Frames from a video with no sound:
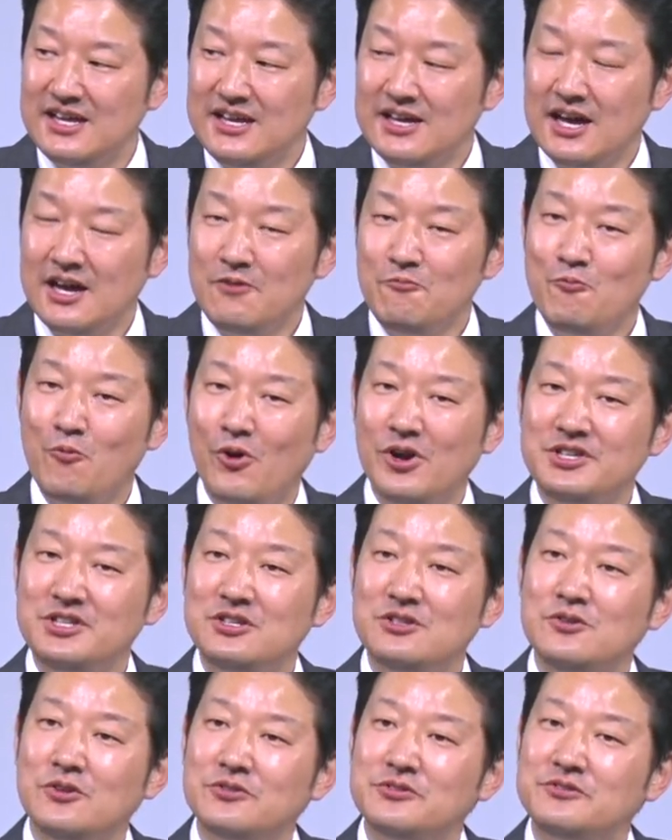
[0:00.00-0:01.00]
I watch
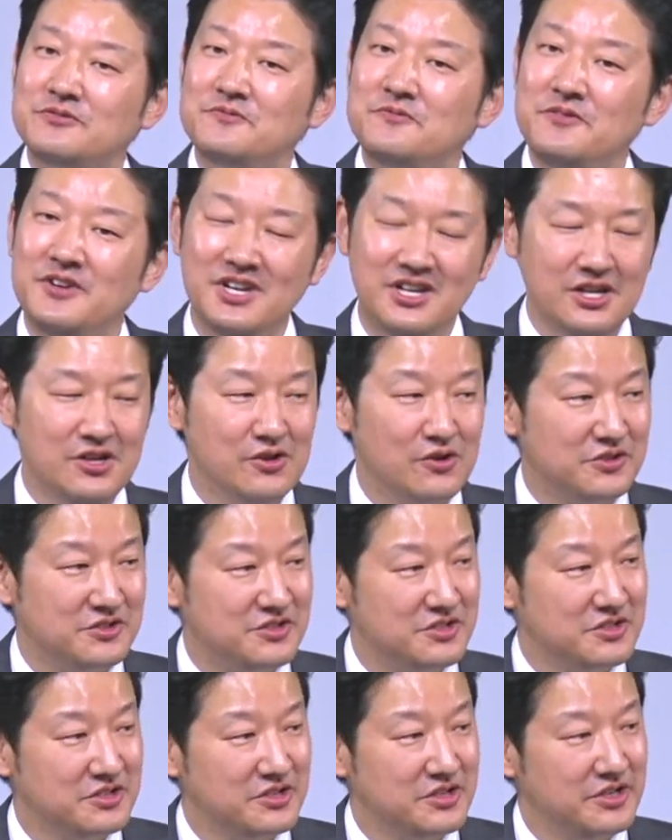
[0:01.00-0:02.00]
those
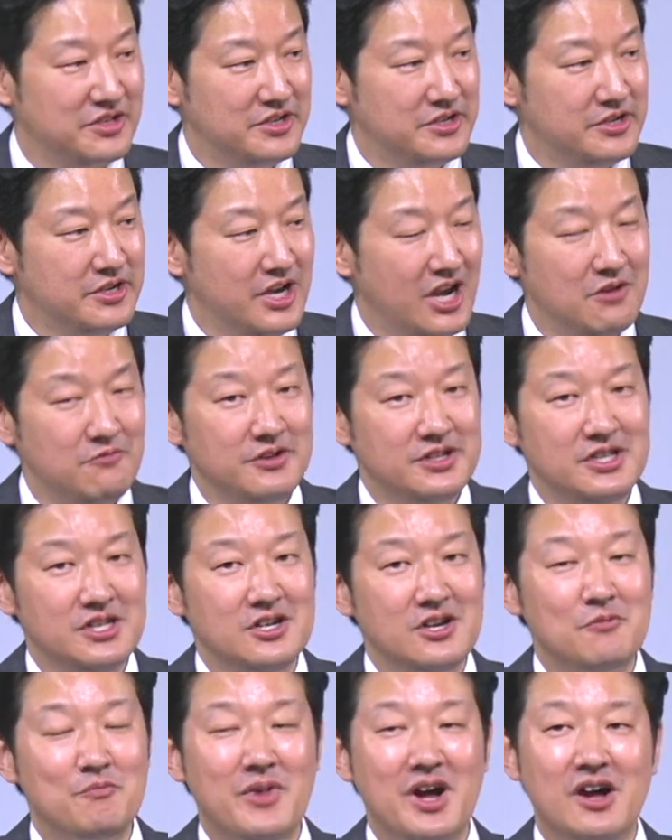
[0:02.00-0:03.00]
videos, everything
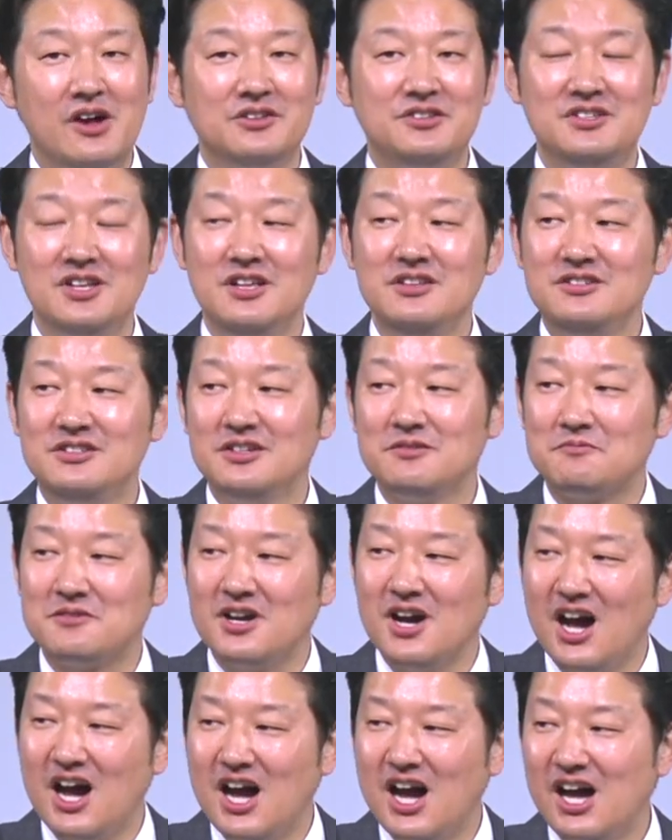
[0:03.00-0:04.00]
about sons of
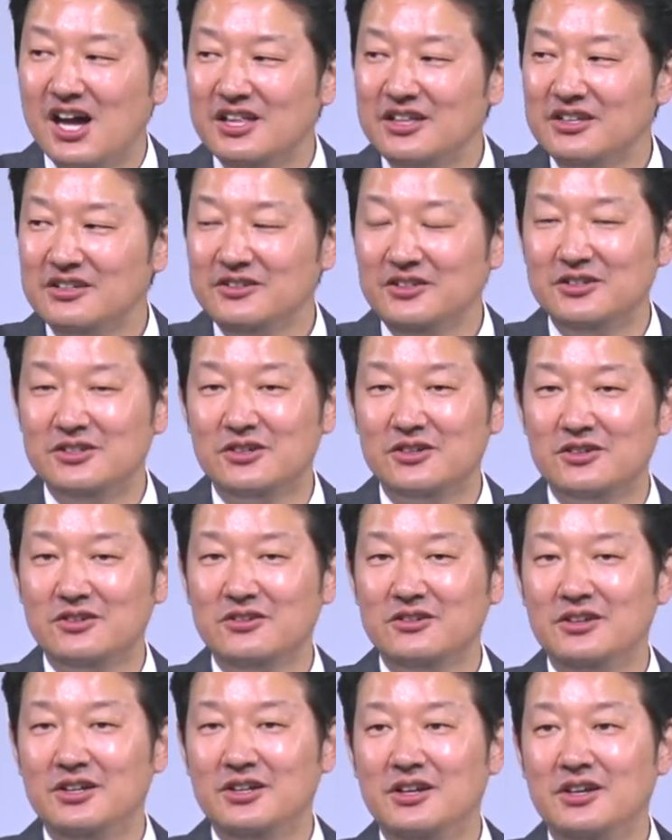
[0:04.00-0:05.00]
God, you know,
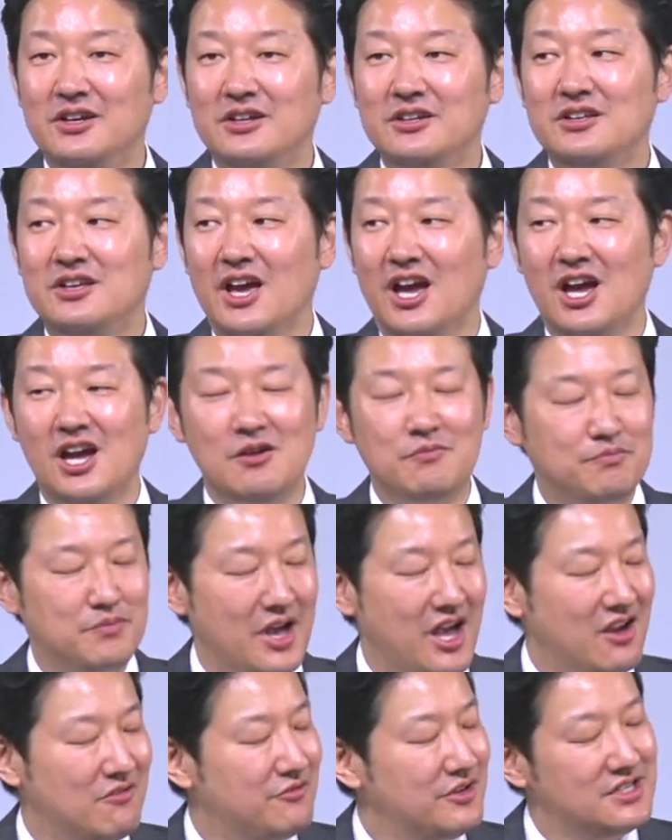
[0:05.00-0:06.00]
Geth,
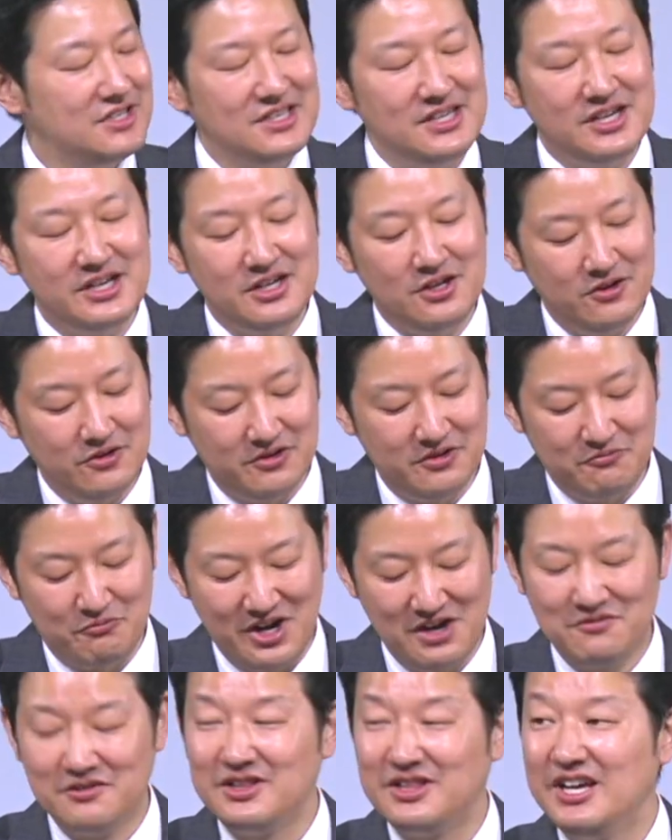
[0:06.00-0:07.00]
everything, you know,
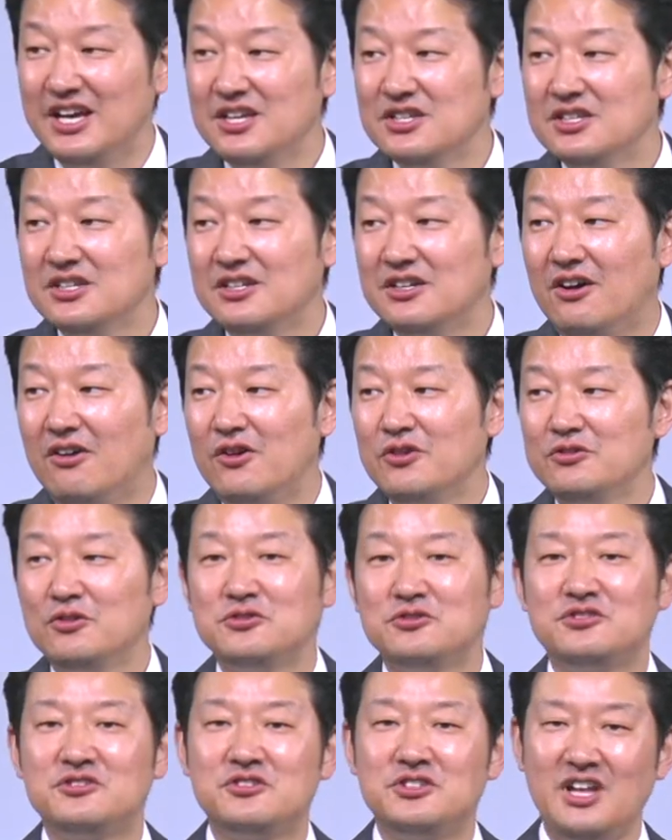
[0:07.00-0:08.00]
Revelation, all
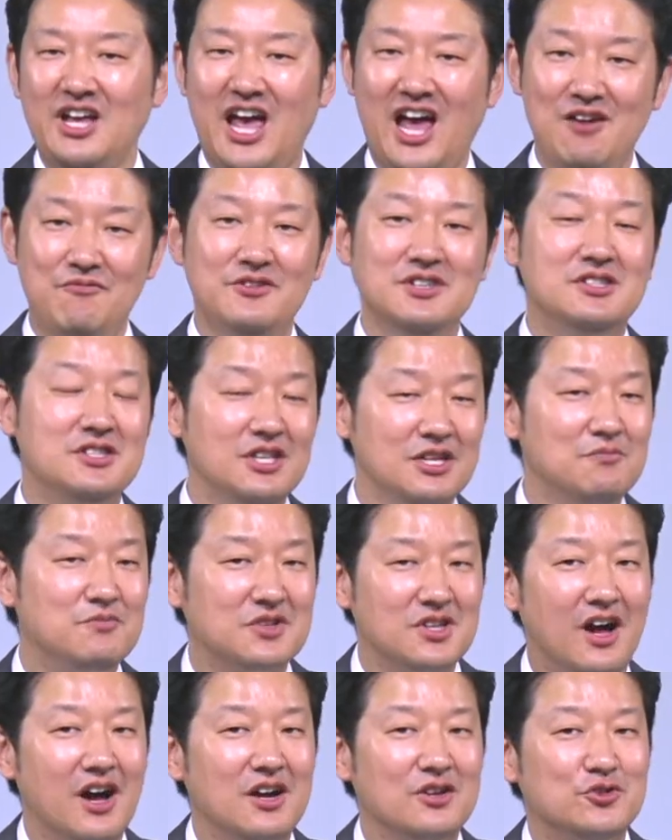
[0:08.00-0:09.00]
those heavy, deep
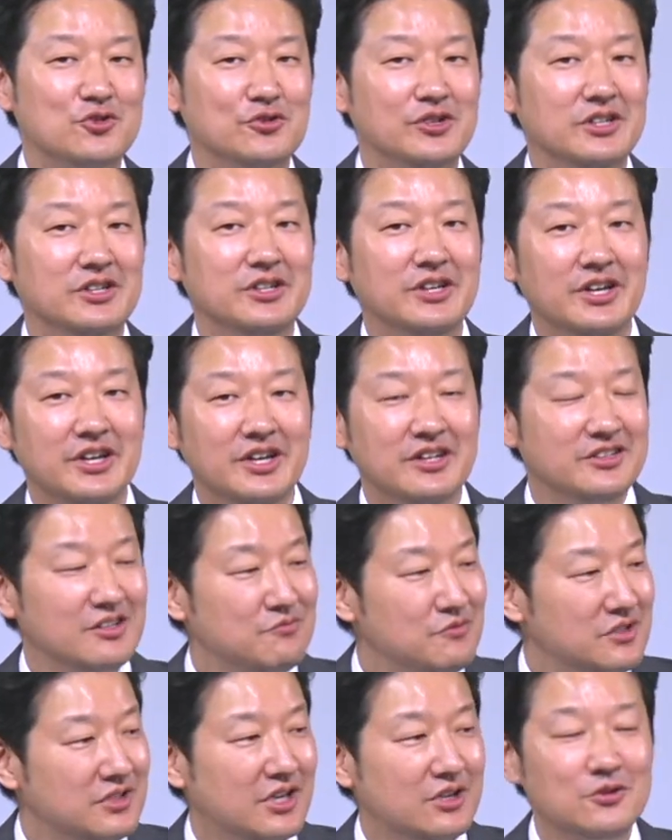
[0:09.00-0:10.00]
doctrine,
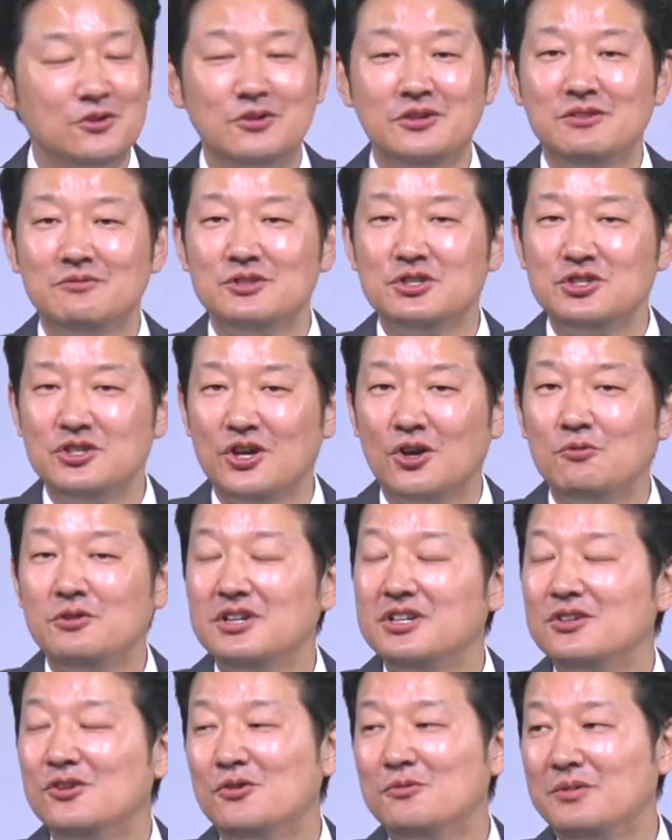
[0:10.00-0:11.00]
something that you don't even share with
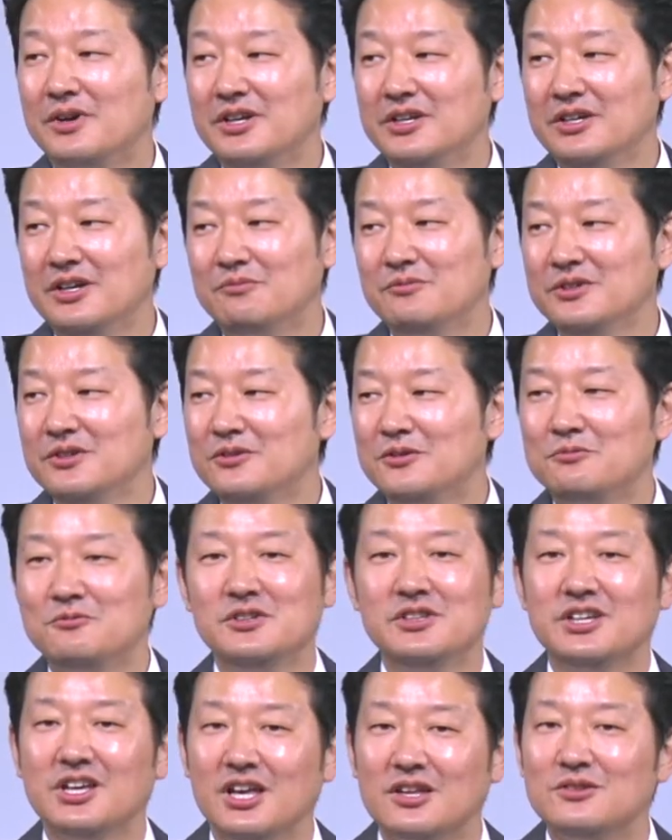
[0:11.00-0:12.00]
nobody. I mean, you don't
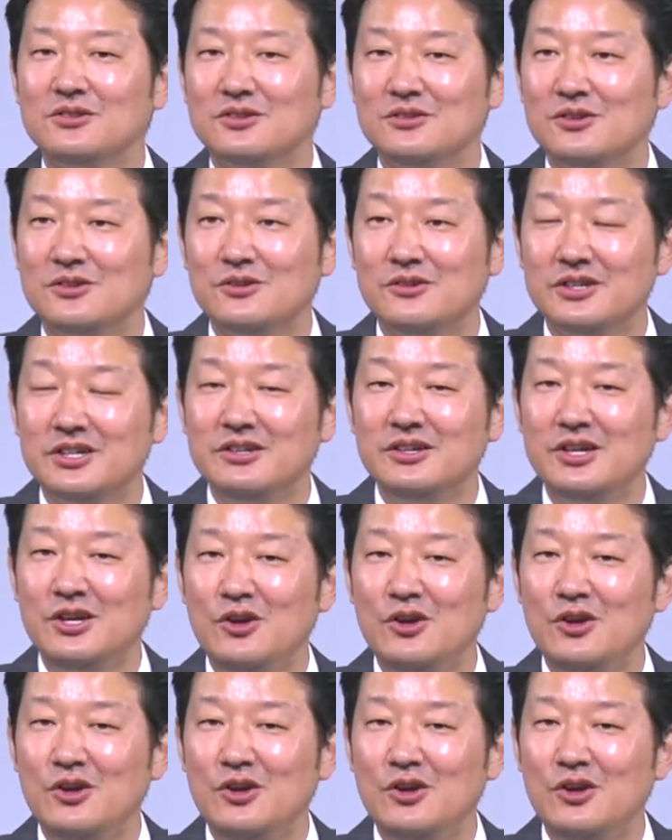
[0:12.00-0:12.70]
really get to do it.